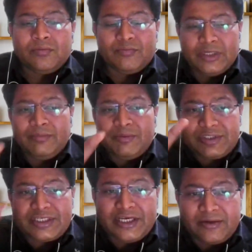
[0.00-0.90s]
minimum
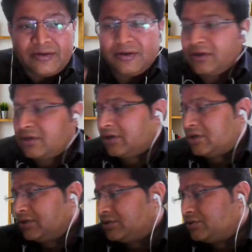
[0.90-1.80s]
share uh,
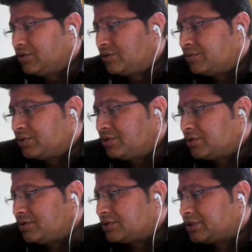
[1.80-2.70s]
you know
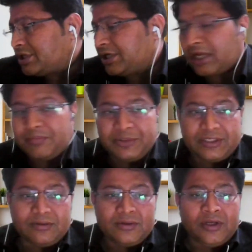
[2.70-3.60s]
uh, share
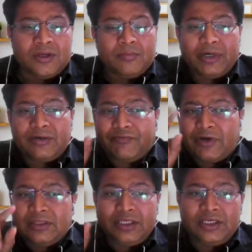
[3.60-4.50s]
capital but
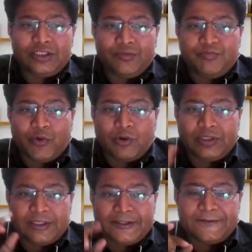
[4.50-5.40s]
one thing is
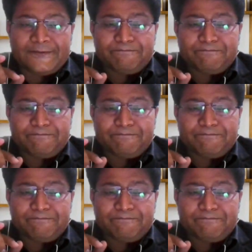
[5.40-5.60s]
important